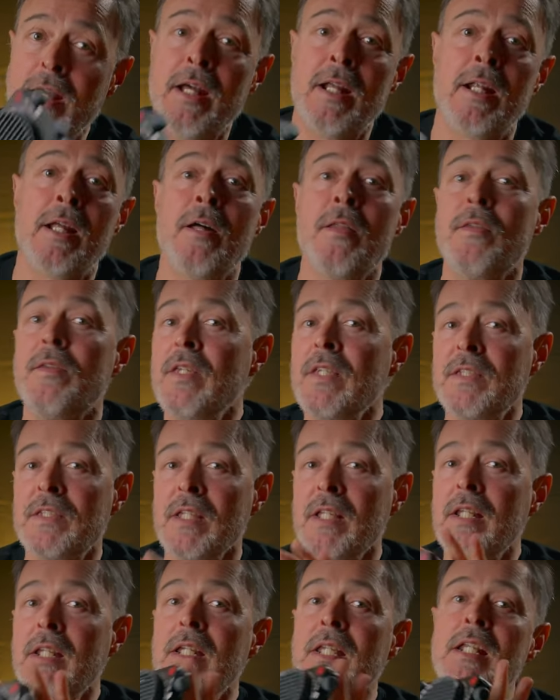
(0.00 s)
Now,
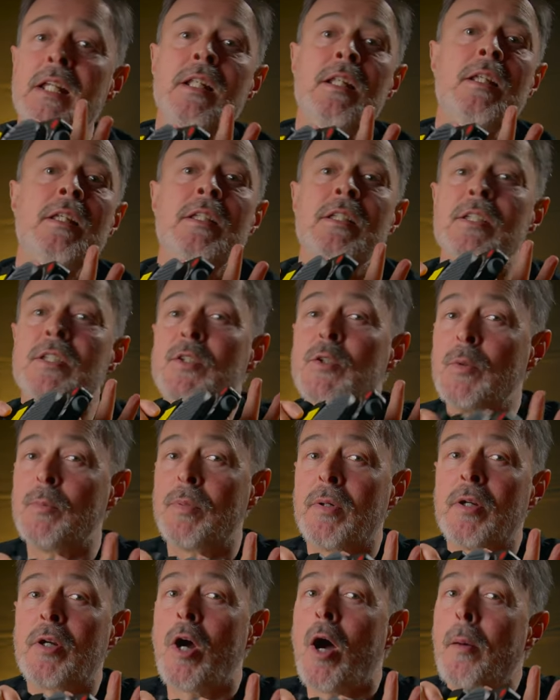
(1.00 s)
this little
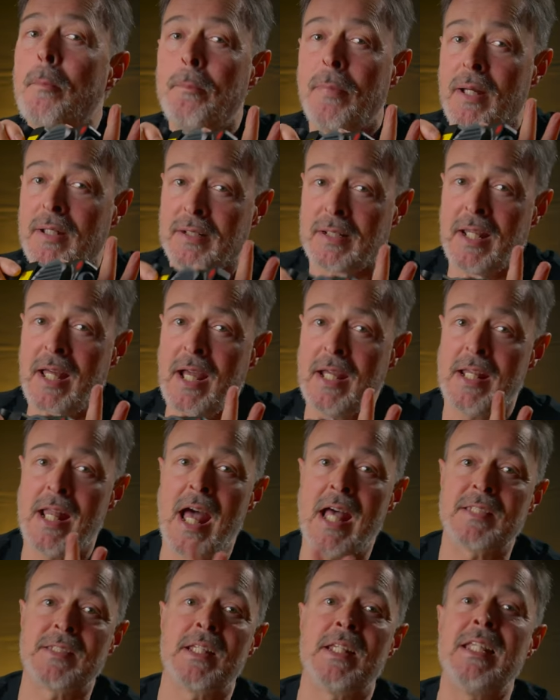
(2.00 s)
super compact light
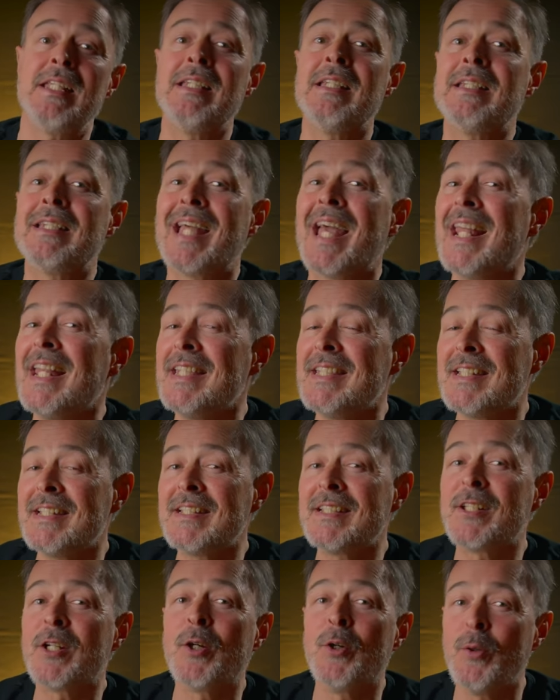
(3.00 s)
has an
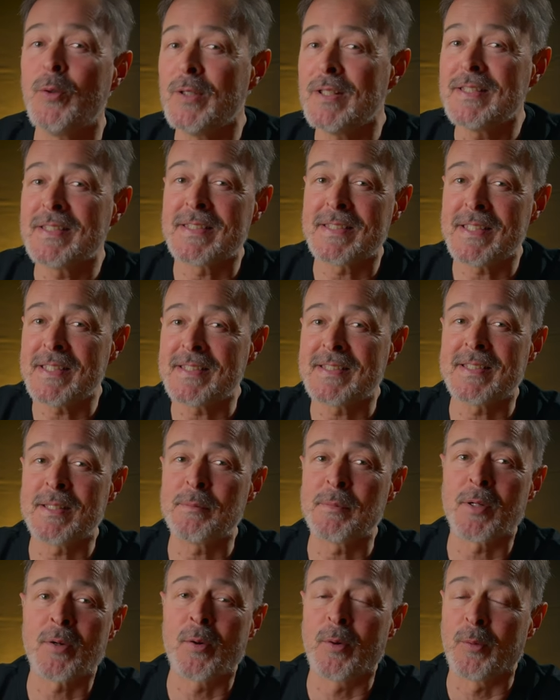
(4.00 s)
intelligent cooling
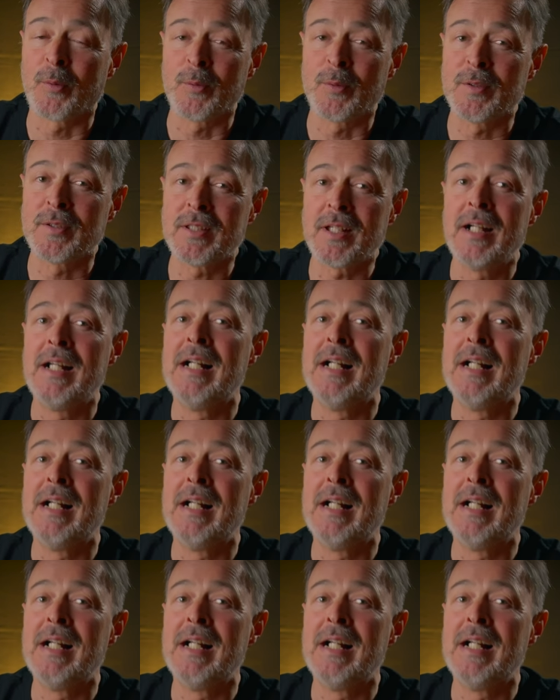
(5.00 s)
system called